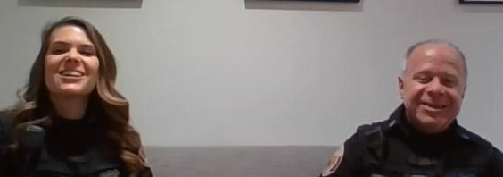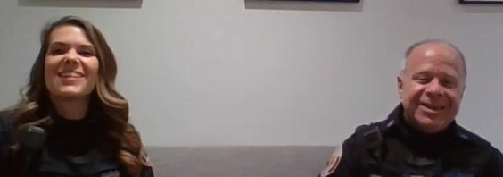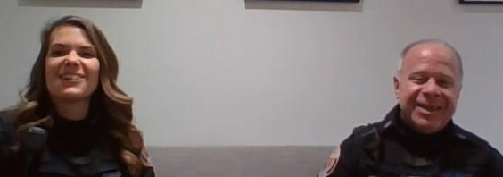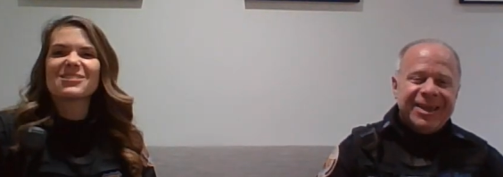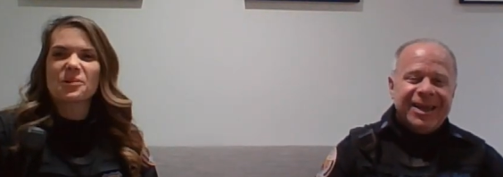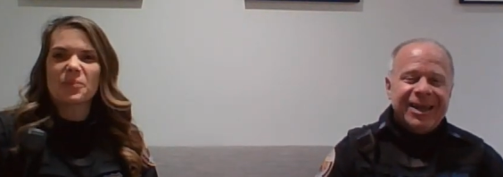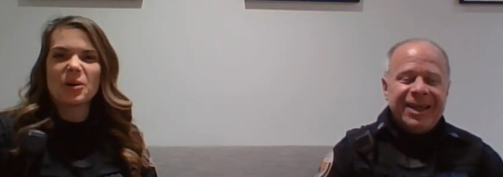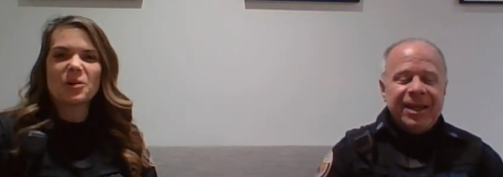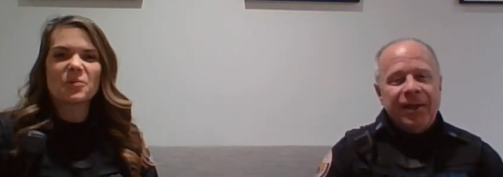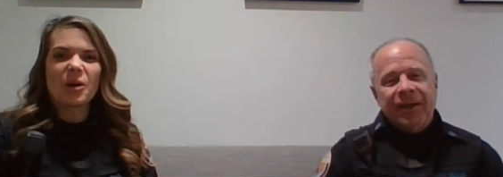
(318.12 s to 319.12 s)
Speaker 1: so that was our
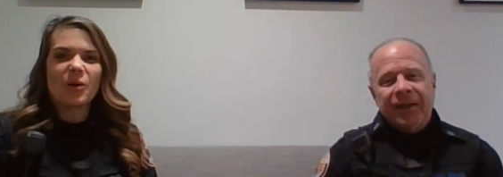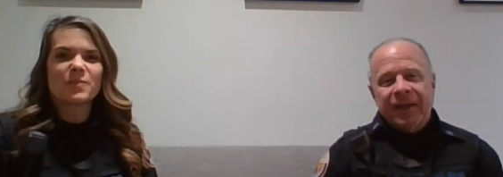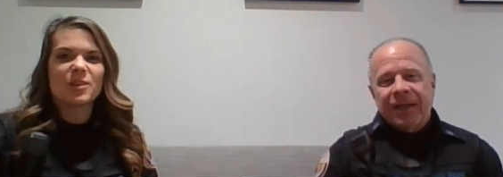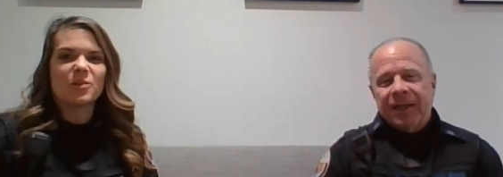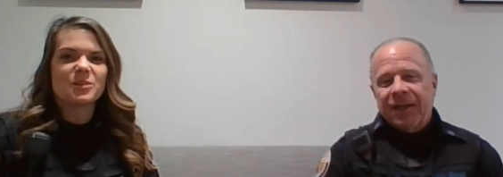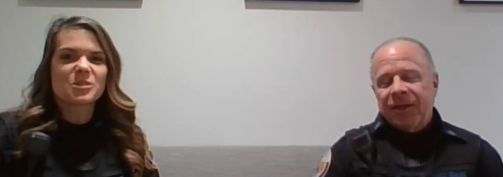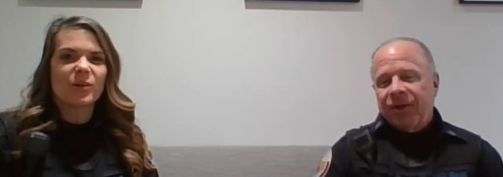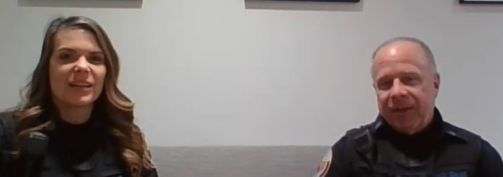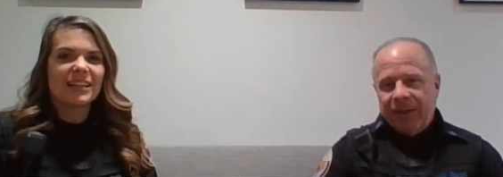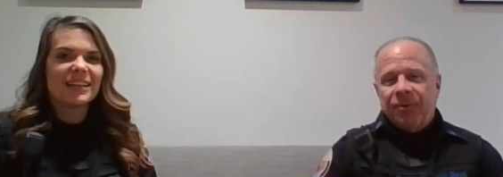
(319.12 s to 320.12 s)
book. We hope that you
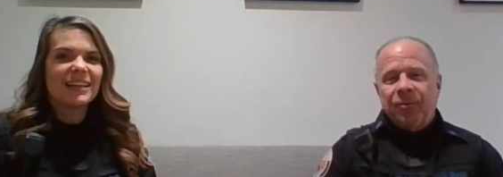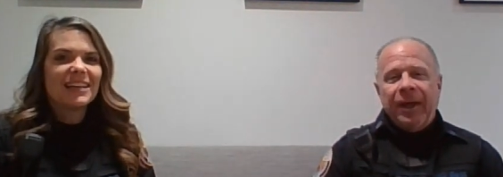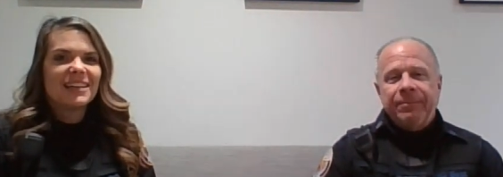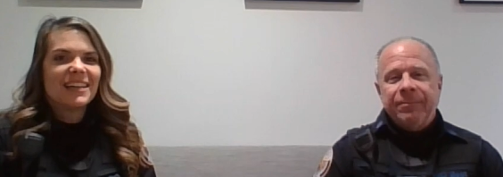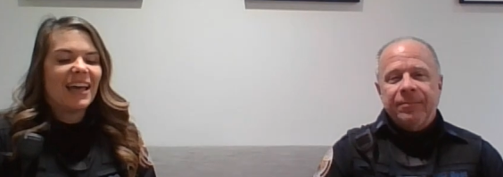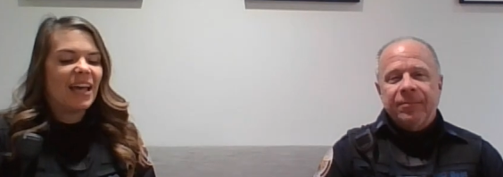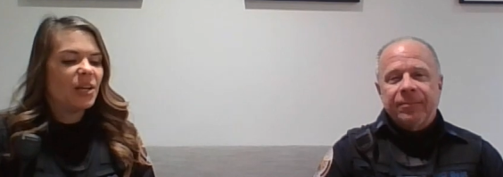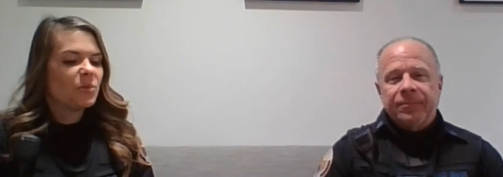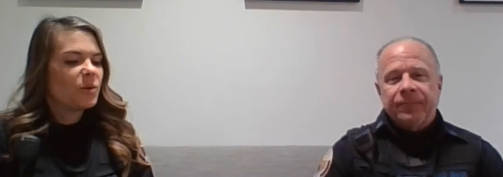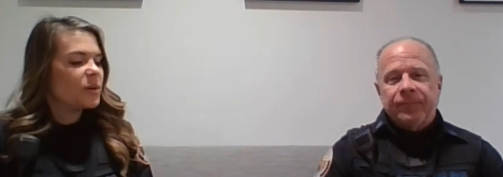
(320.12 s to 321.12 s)
enjoyed it. Right.
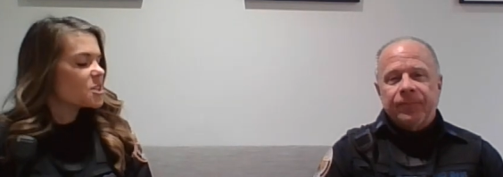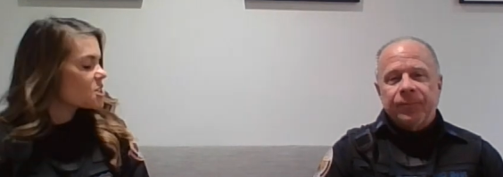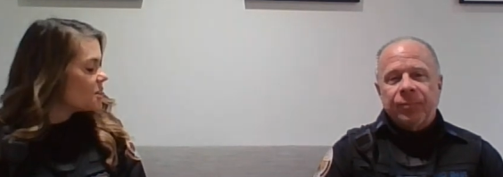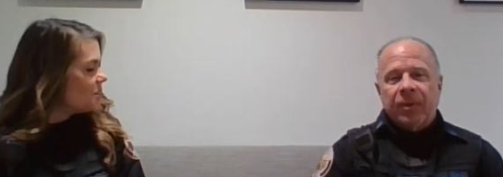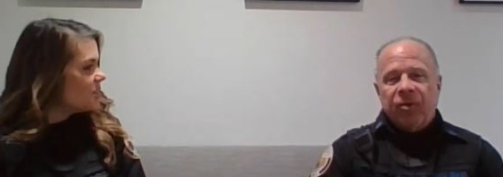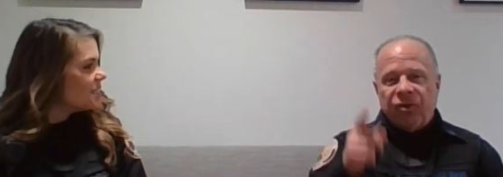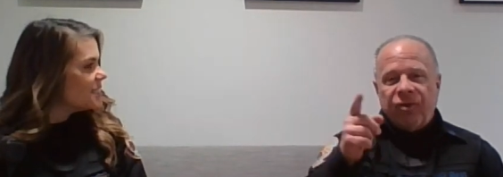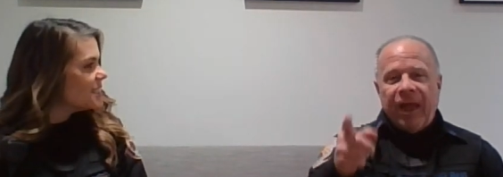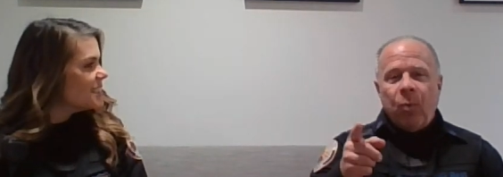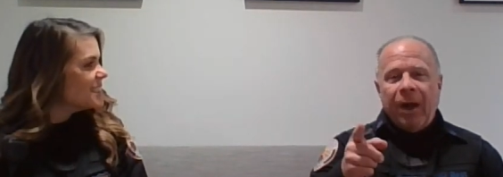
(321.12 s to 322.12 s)
And we wish you
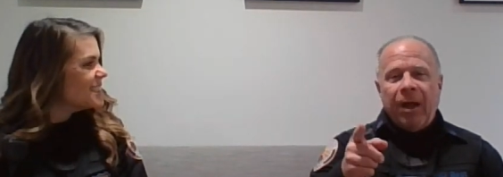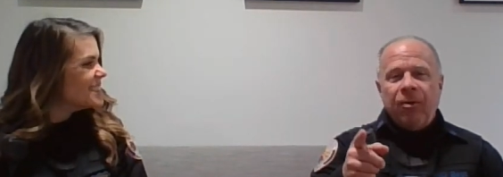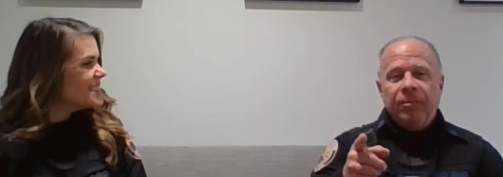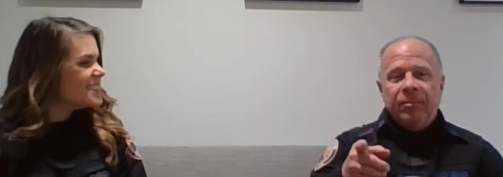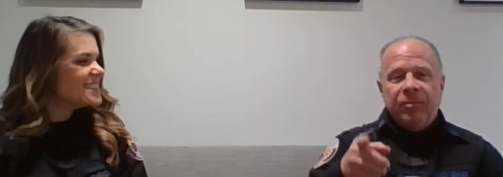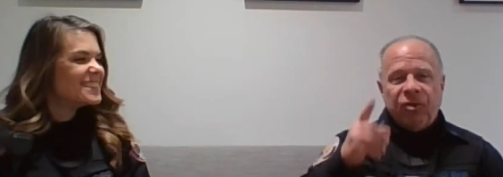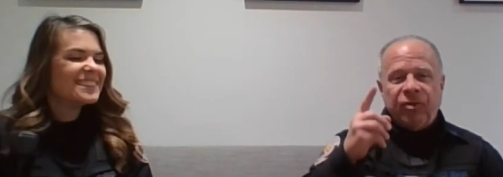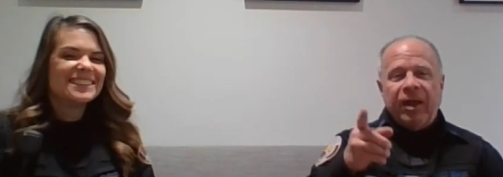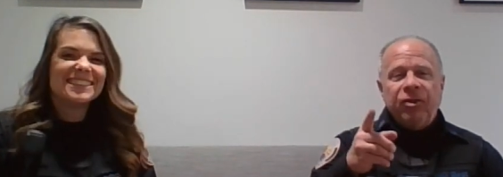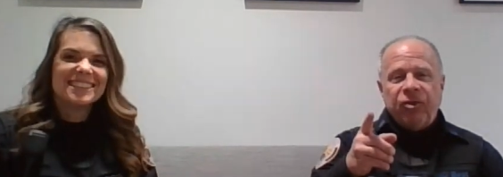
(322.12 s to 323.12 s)
Speaker 2: stay well,
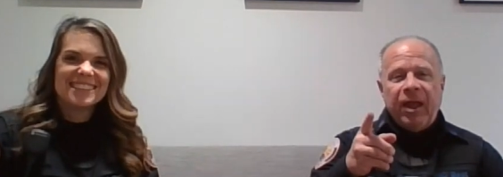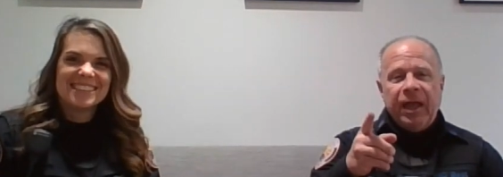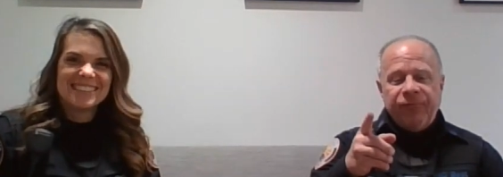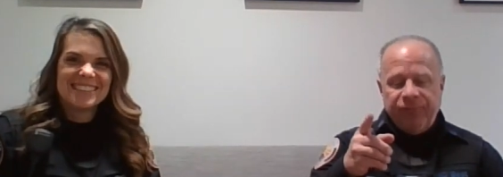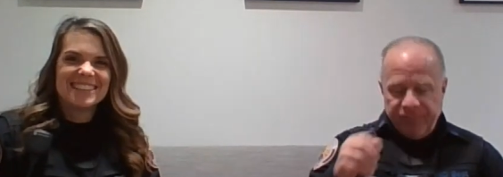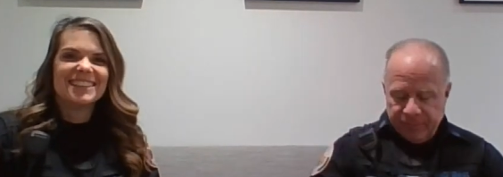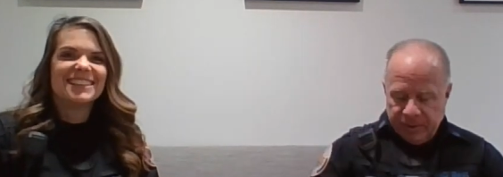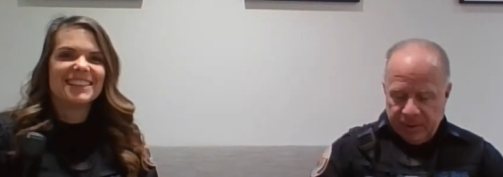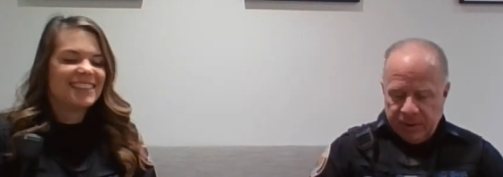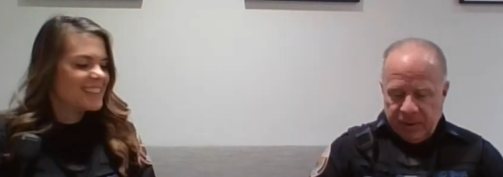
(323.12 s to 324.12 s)
stay safe.
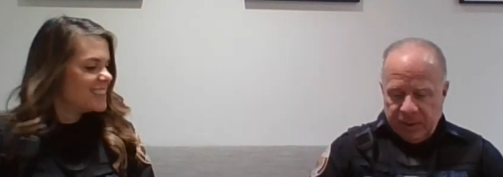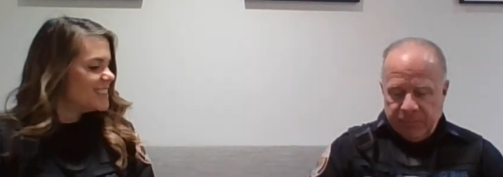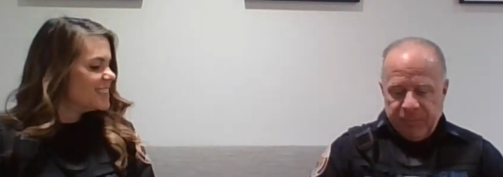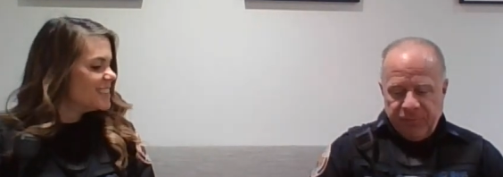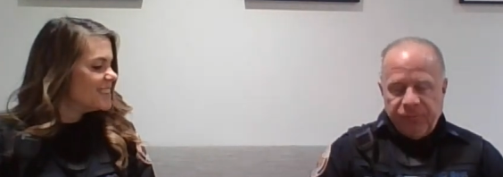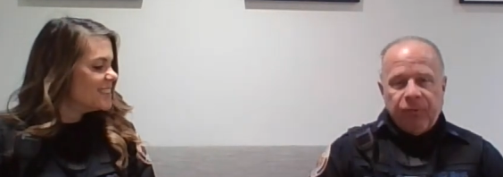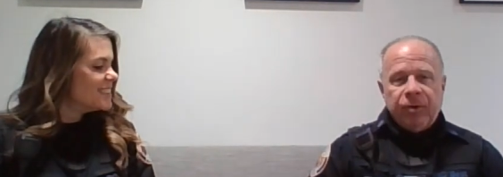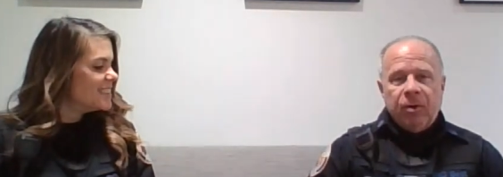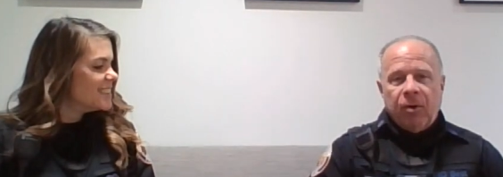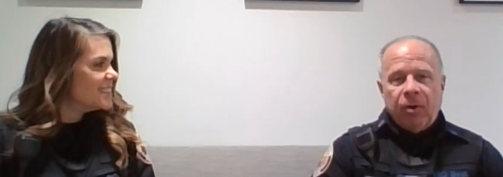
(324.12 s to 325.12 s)
Before
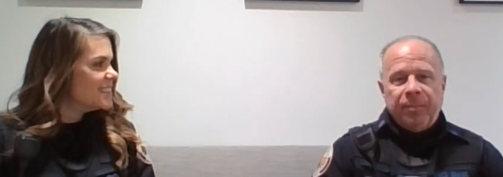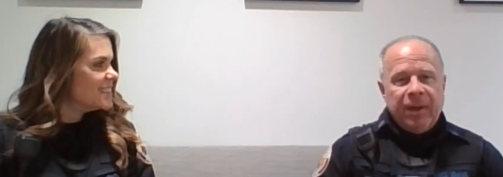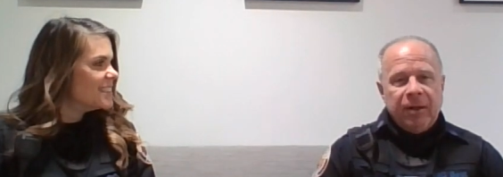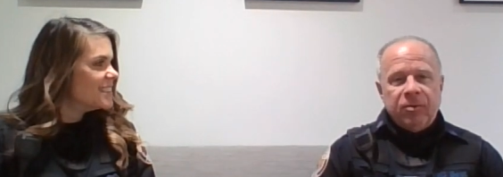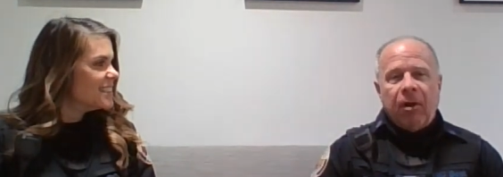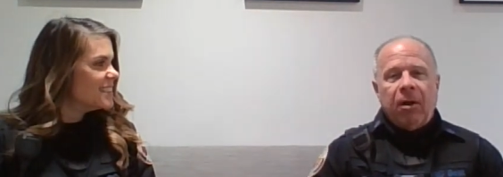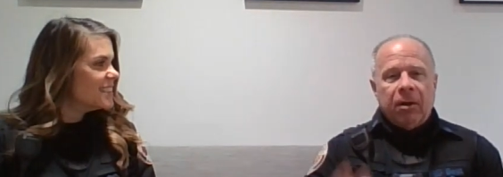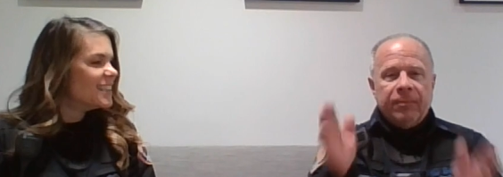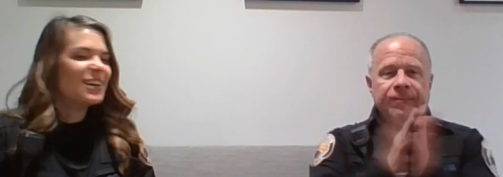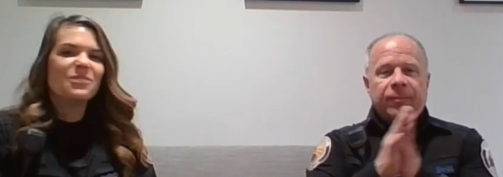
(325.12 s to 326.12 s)
you go to pet a
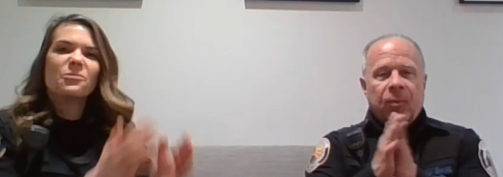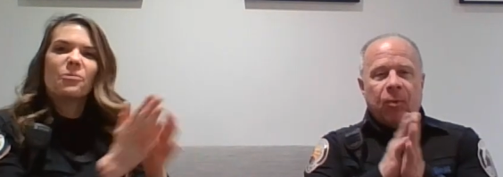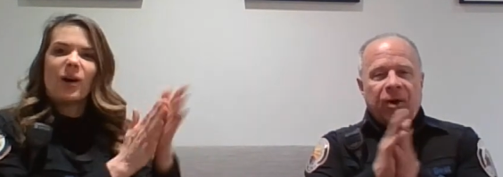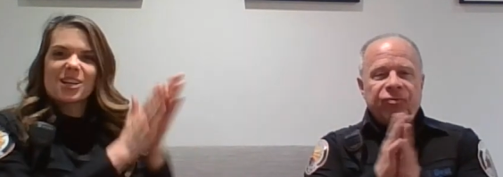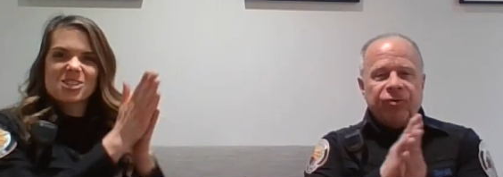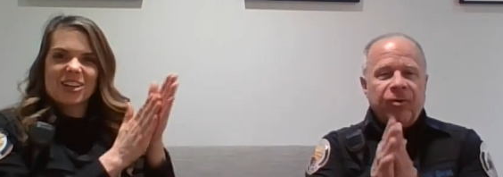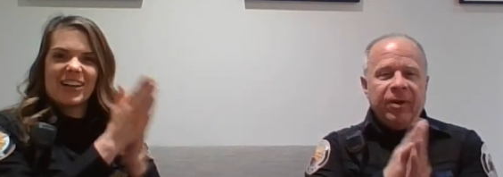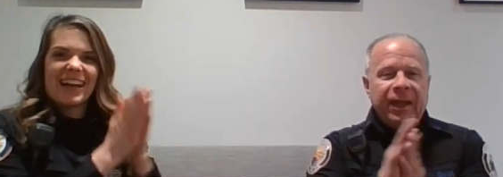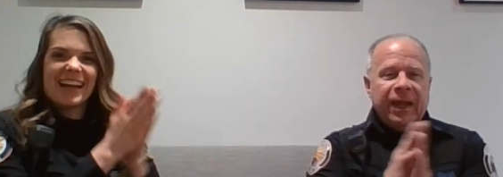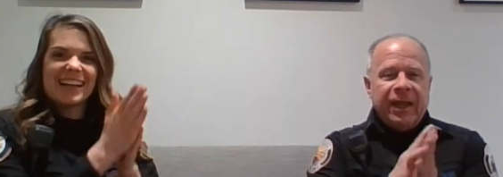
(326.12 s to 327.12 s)
dog, wash your
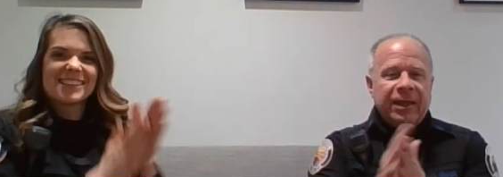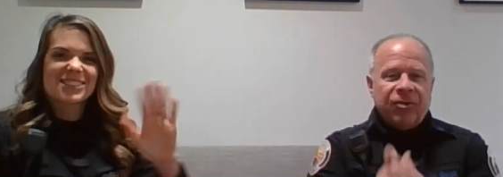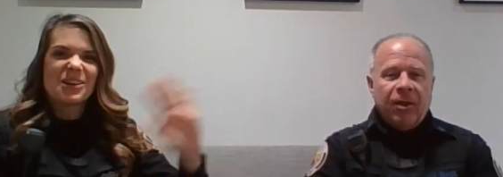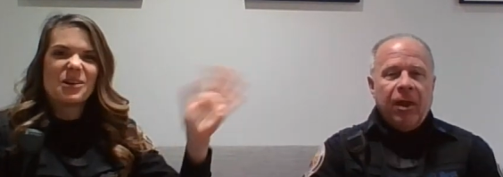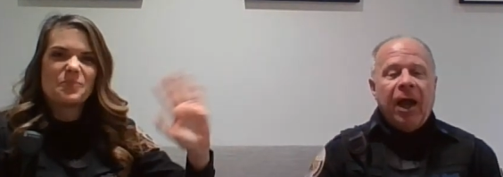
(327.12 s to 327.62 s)
hands. hands.